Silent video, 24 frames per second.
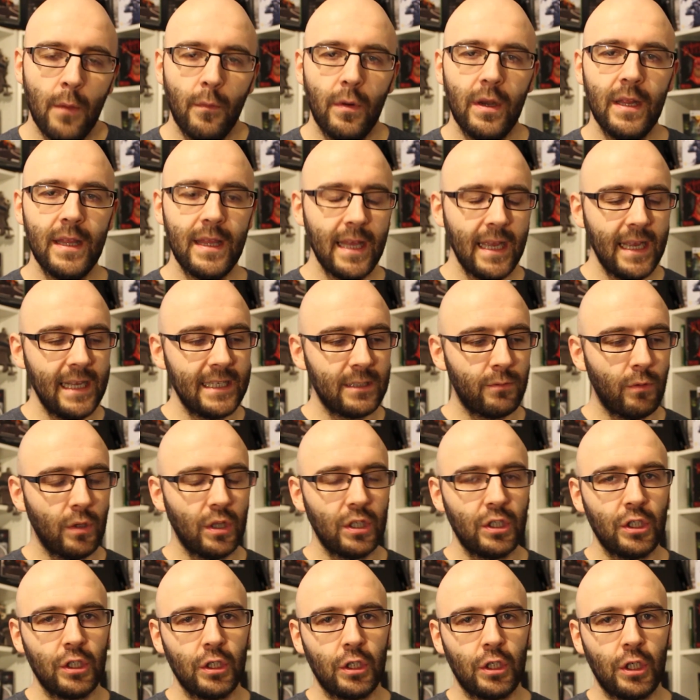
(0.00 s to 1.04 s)
But the thing is, what
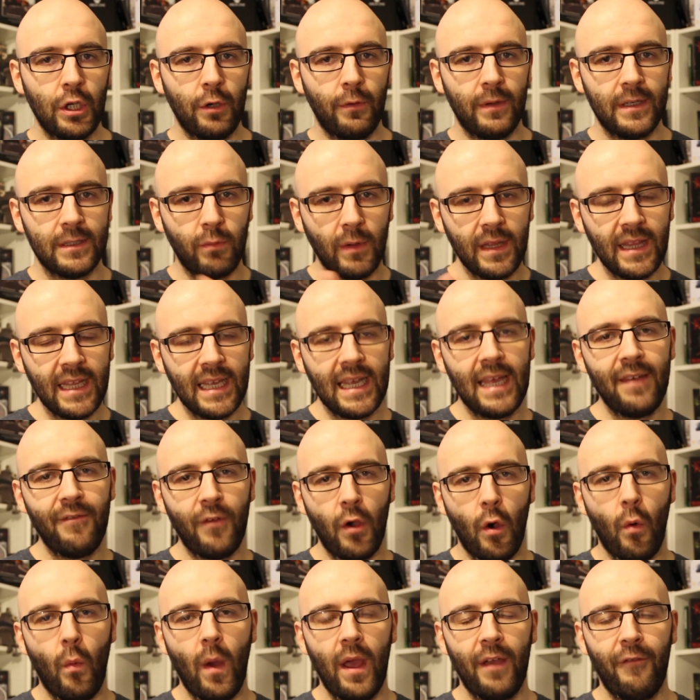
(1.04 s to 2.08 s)
they should do is when they give
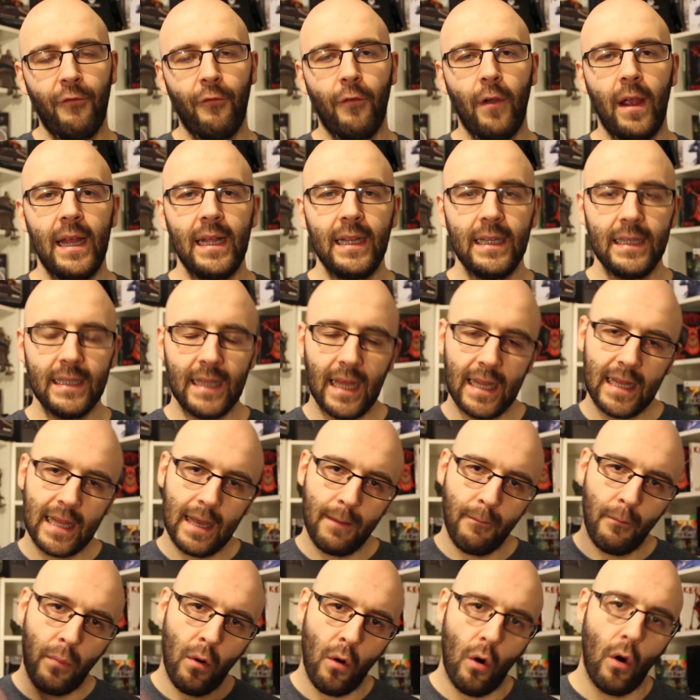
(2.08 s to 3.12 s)
it away free, they
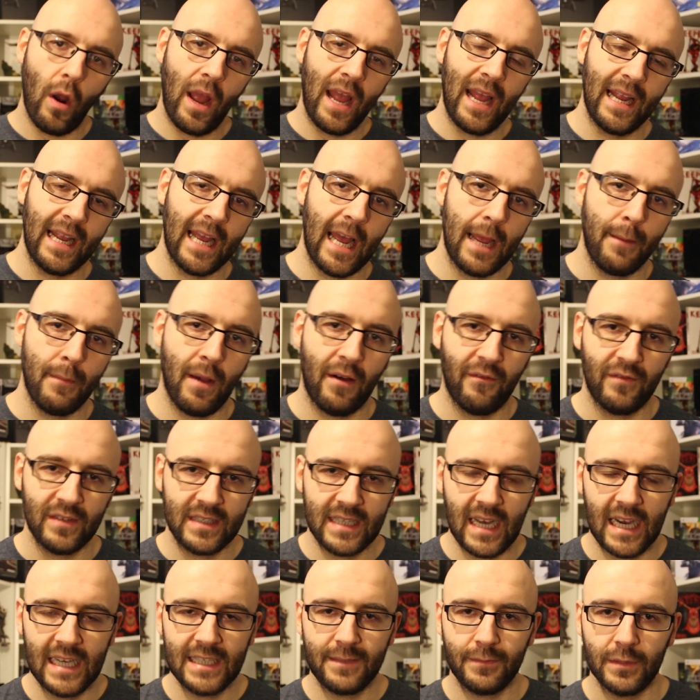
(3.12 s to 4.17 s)
then put in-game
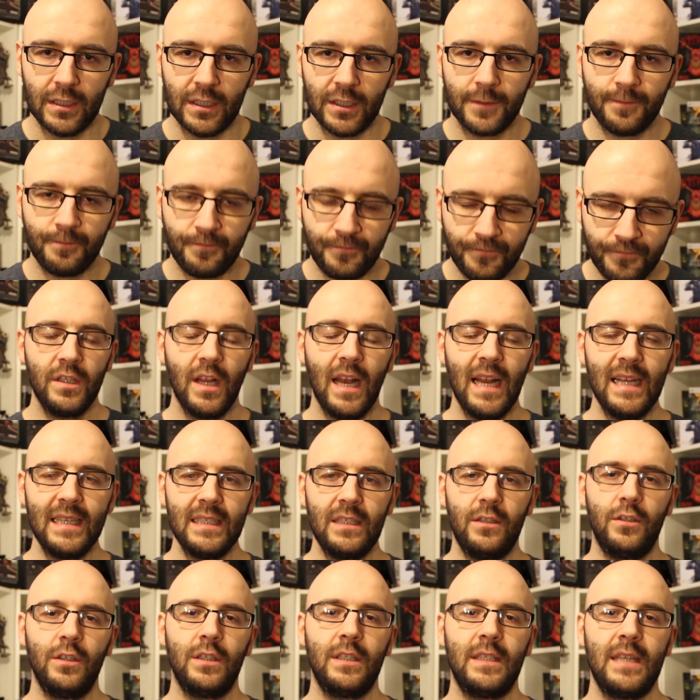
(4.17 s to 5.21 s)
advertisements. So
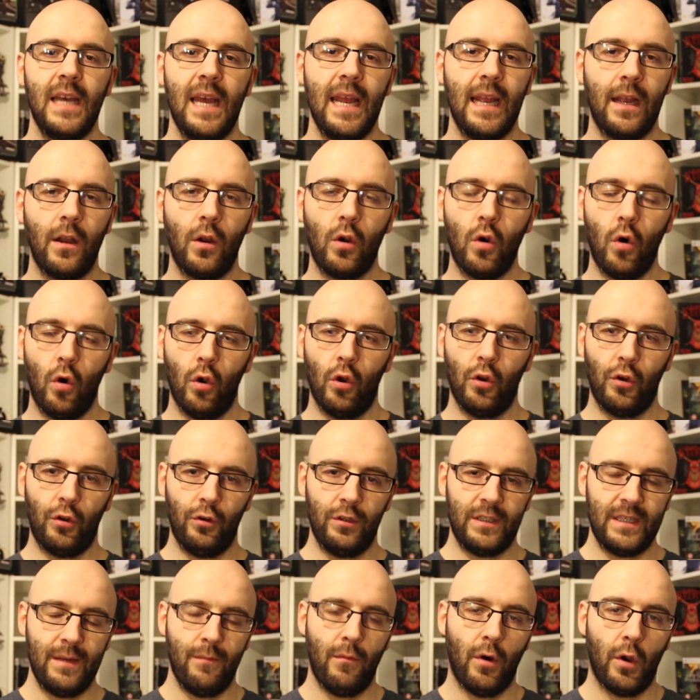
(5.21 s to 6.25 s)
let's just take Call of
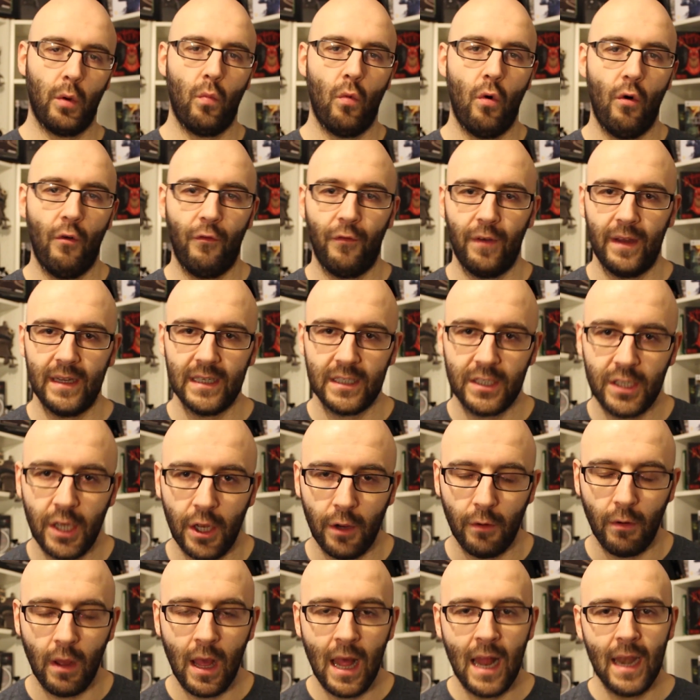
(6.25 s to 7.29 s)
Duty Modern Warfare
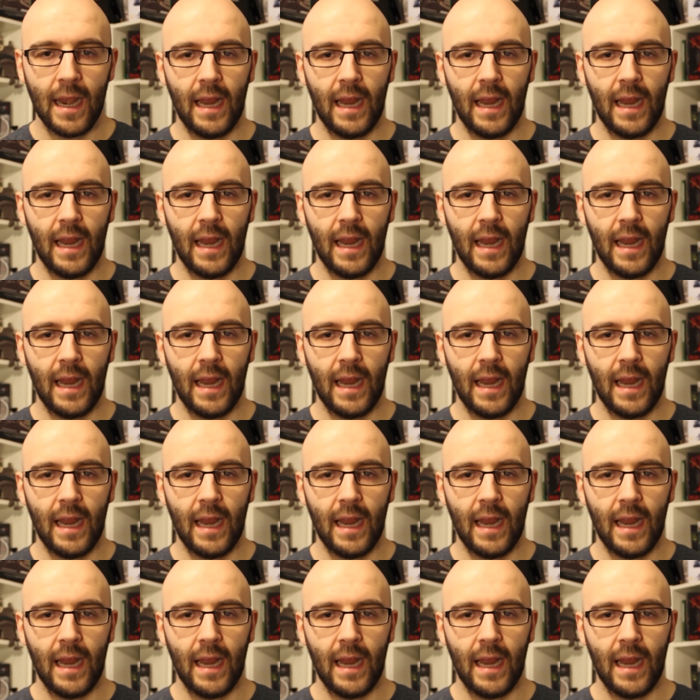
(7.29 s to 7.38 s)
2.